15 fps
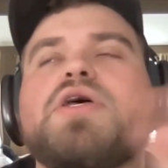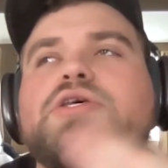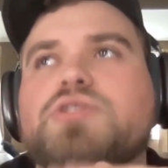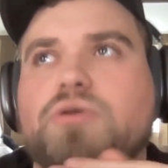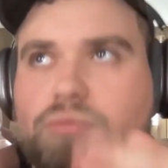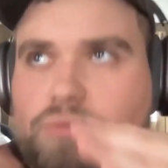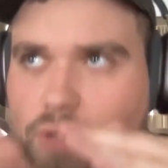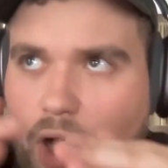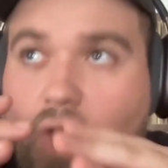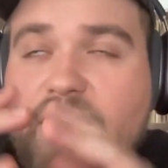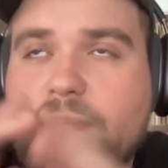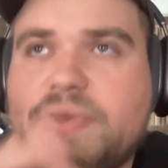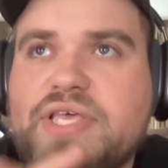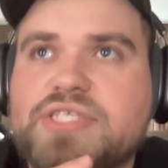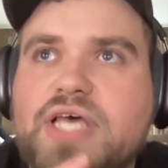So all that
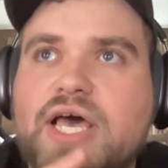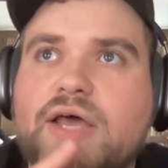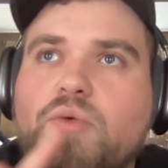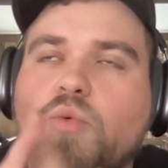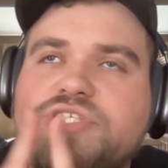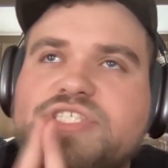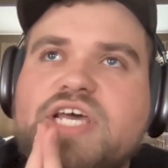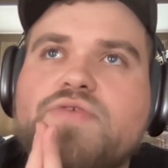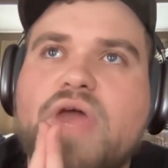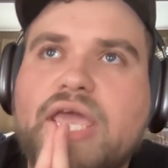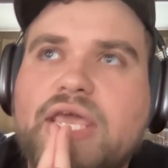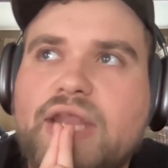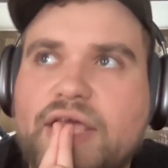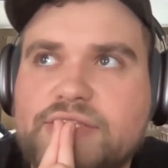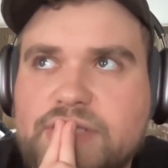being said, once I
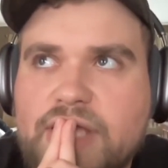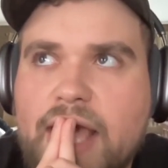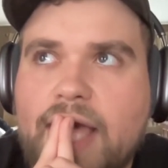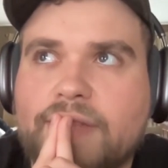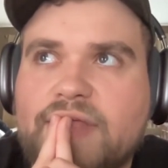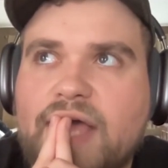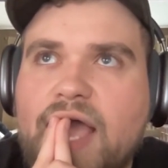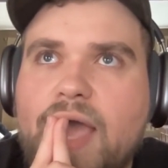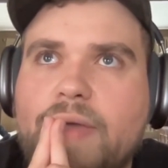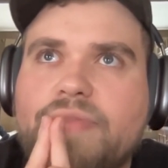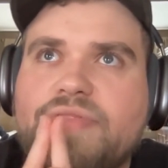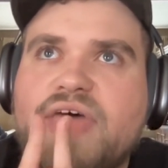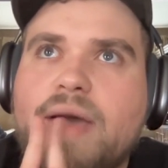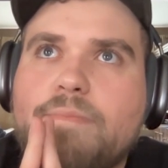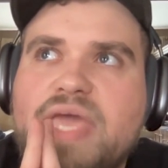recognized that,
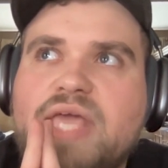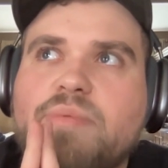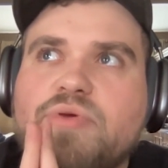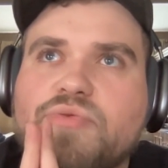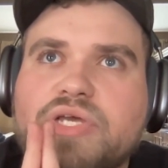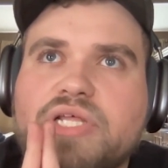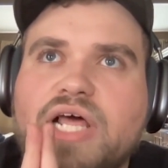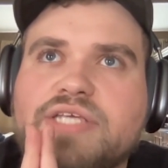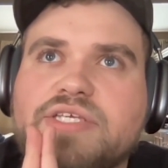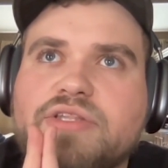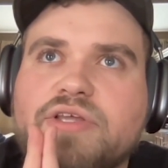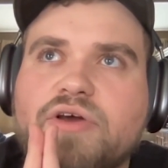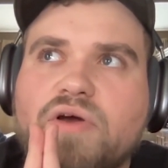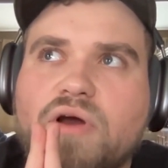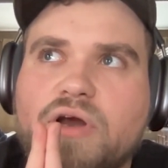that made me realize that
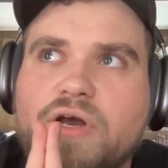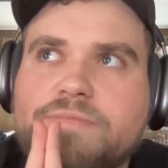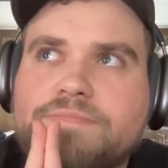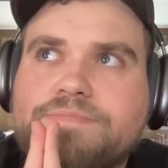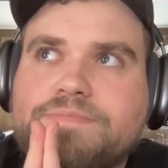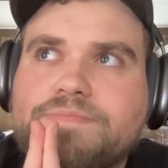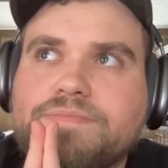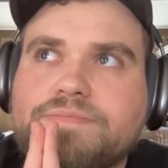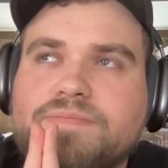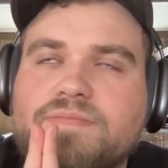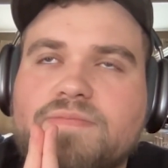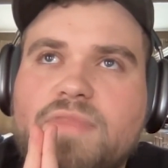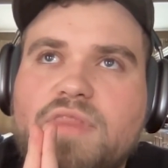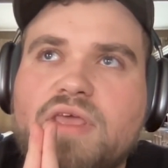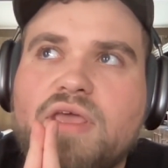there are
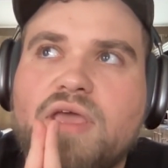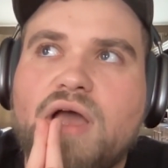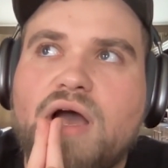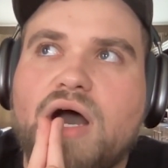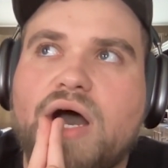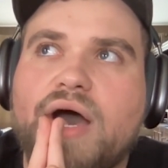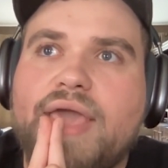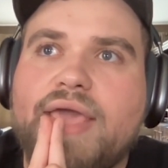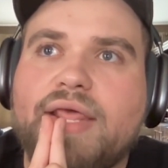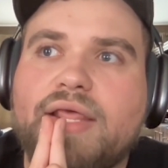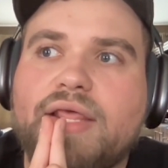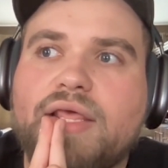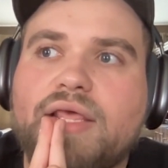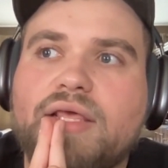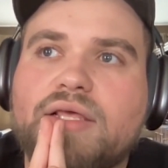
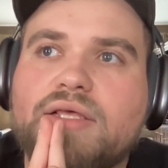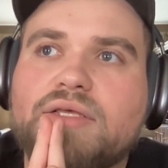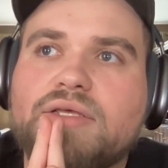just